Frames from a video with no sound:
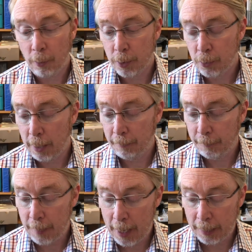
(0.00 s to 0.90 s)
I've got to try and
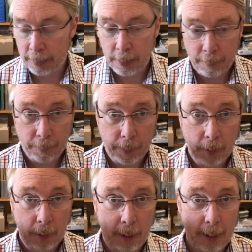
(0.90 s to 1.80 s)
find
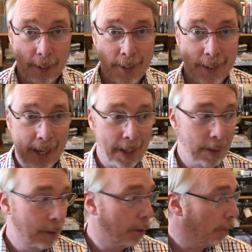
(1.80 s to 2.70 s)
a
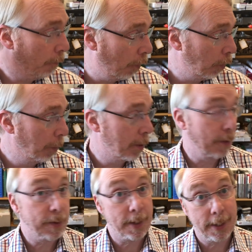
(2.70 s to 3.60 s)
second volume because
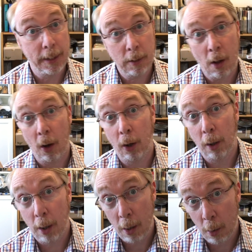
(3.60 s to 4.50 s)
I've still got
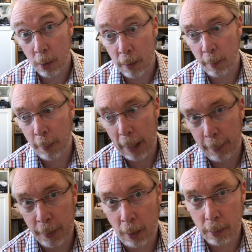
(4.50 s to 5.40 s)
loads of the
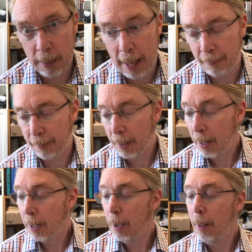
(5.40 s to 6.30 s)
paper dolls left.
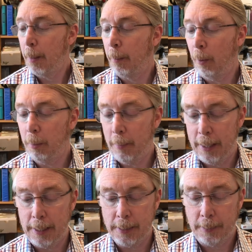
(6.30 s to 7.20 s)
The problem
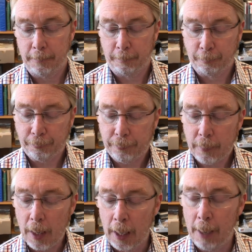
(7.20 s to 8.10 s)
is,
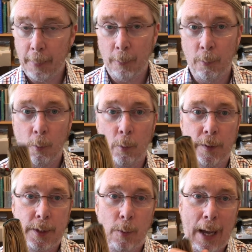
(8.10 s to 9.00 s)
um, and
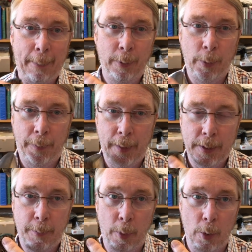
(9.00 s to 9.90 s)
this is what happened with
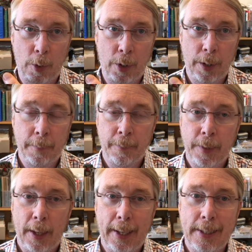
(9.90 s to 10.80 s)
this book,
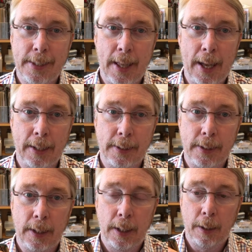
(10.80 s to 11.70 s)
is that
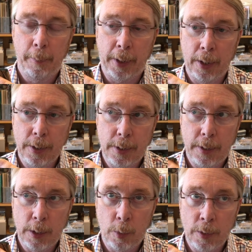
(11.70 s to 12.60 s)
because
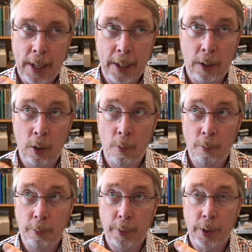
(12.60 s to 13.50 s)
this was a
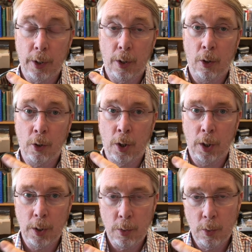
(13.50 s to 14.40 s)
gummed or
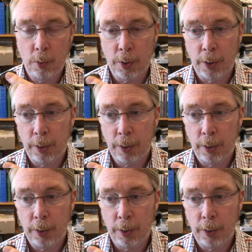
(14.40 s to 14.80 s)
glued,